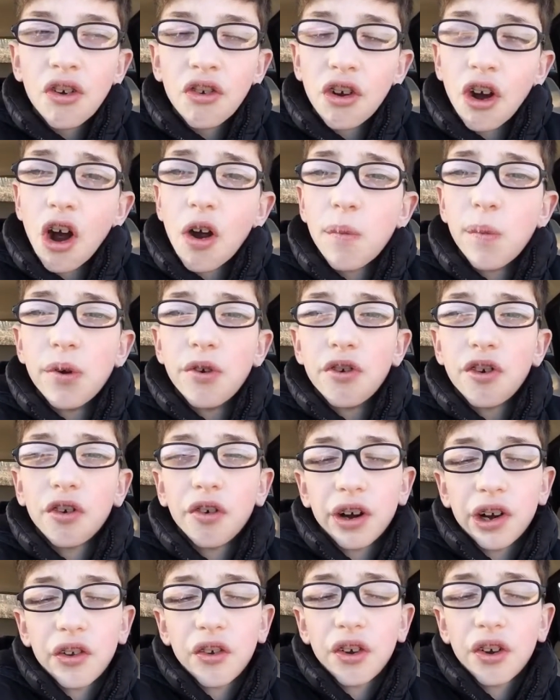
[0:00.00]
So I hope you
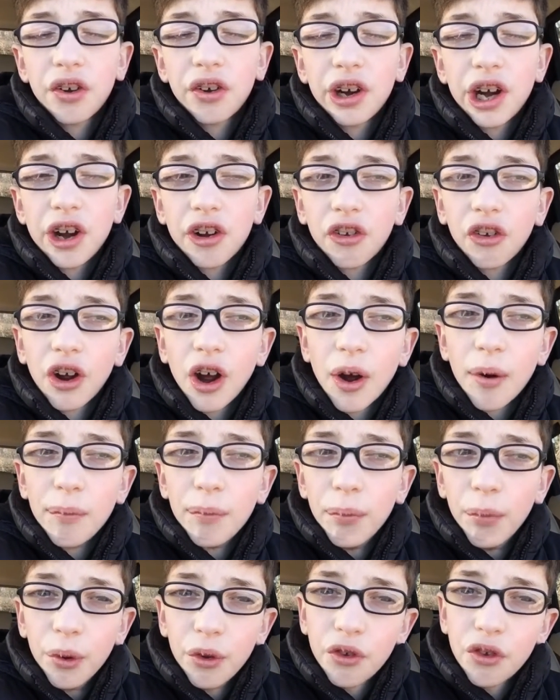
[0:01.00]
enjoyed this
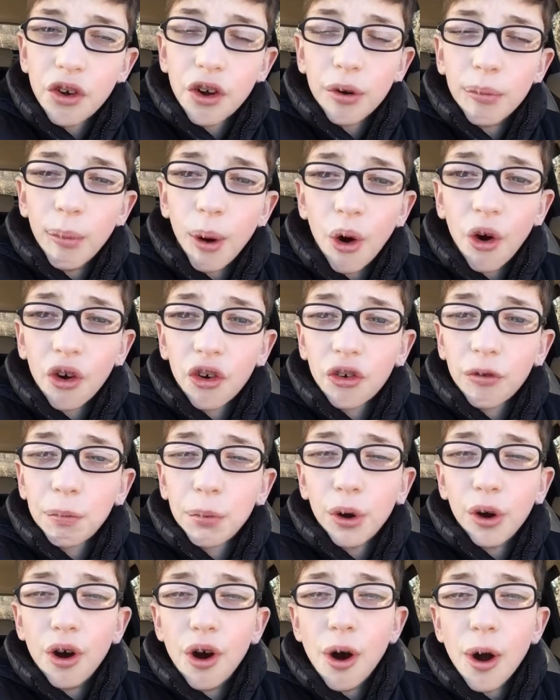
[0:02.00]
Tottenham
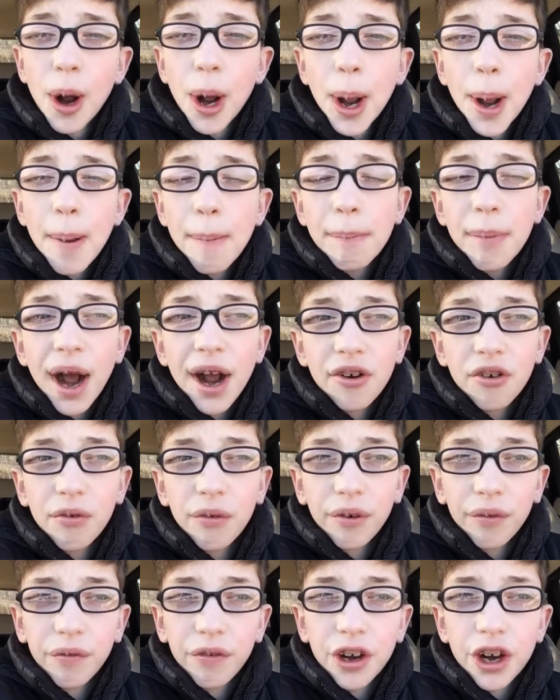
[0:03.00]
Hotspur match
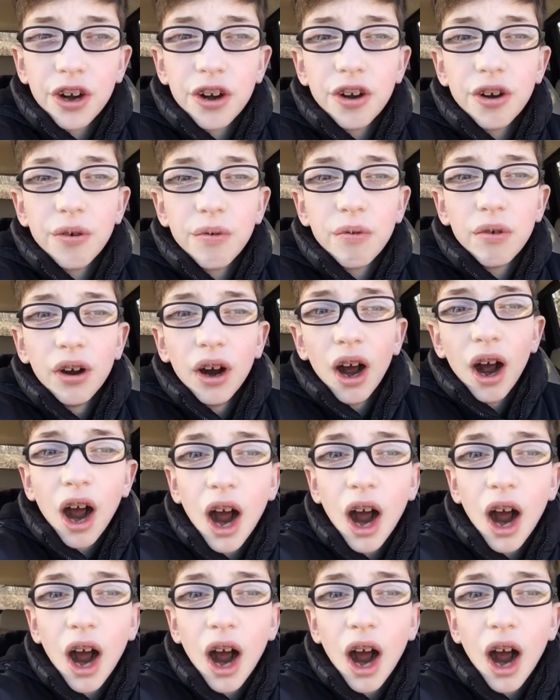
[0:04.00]
review.